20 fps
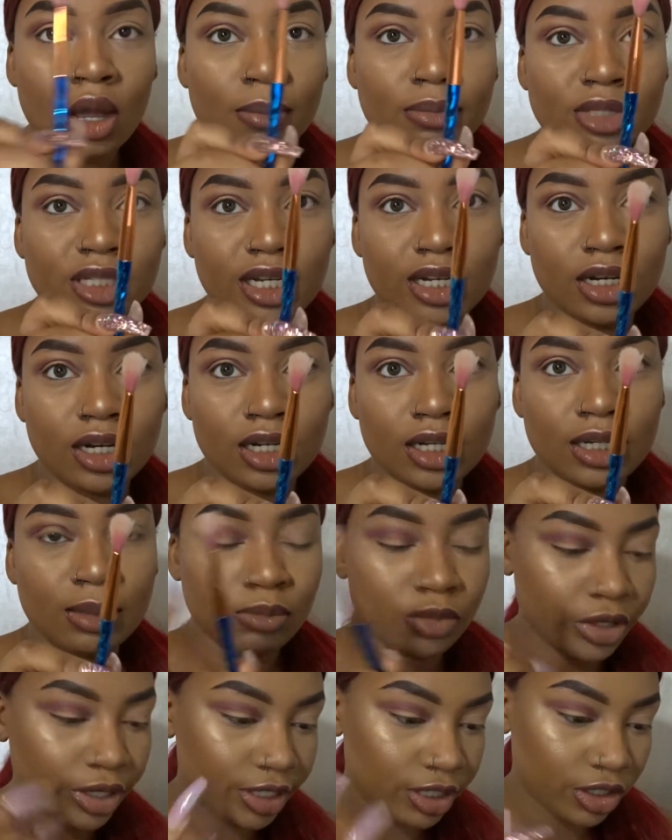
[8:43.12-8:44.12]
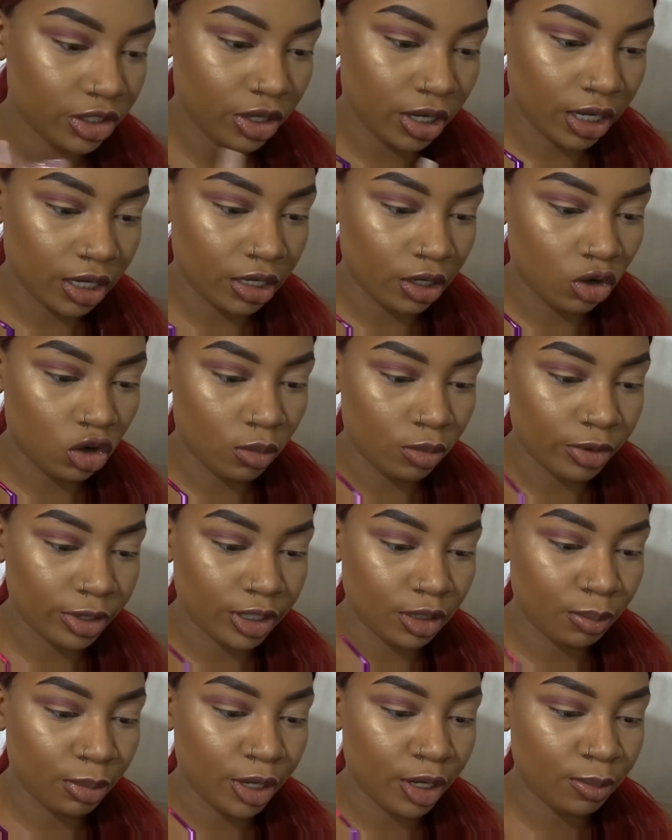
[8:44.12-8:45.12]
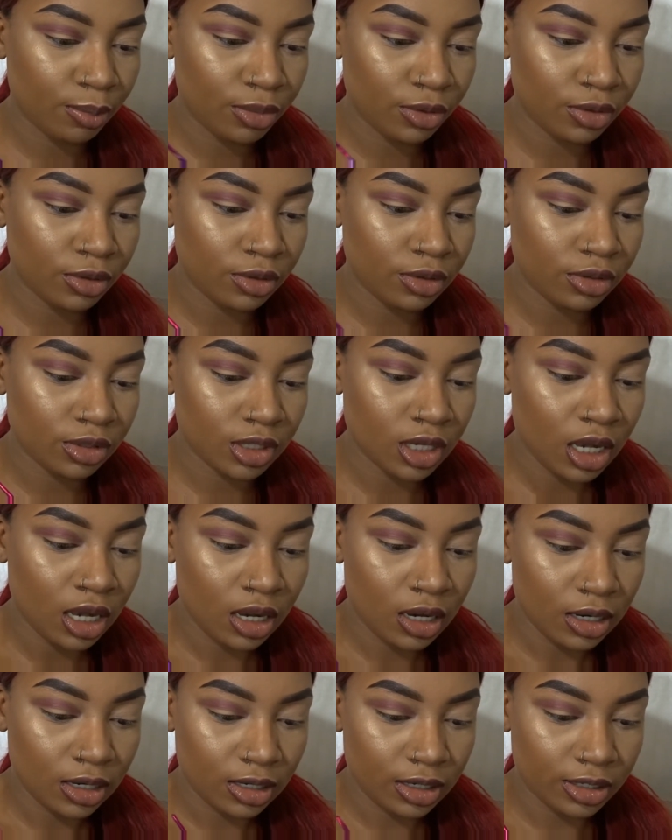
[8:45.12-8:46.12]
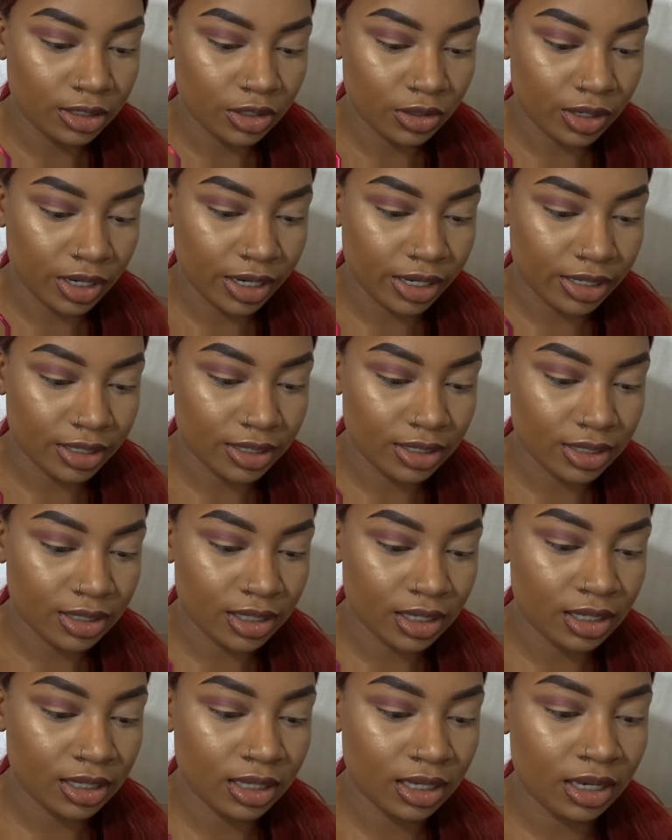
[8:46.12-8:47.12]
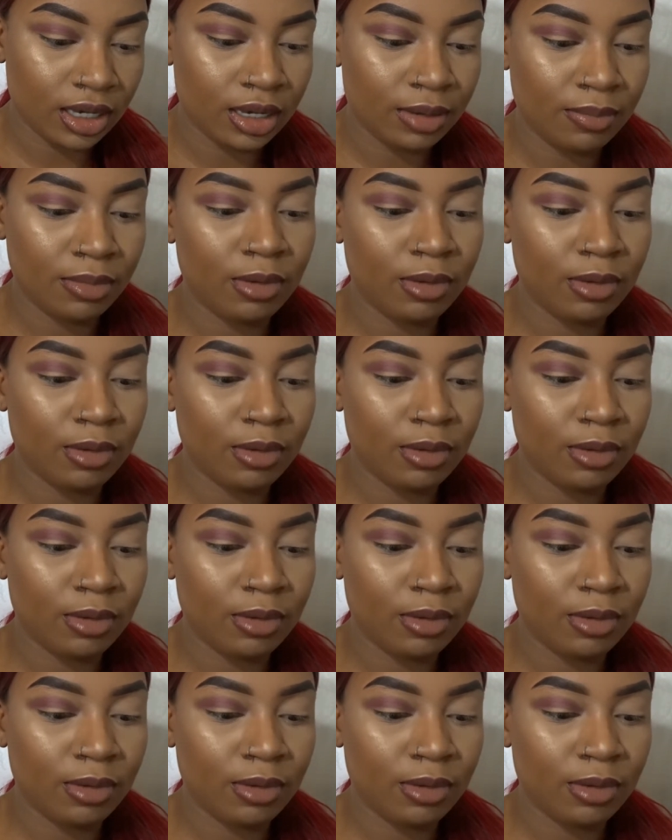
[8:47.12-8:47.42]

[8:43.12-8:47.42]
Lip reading: Take a clean brush so I can incorporate the purples. Let you guys see that.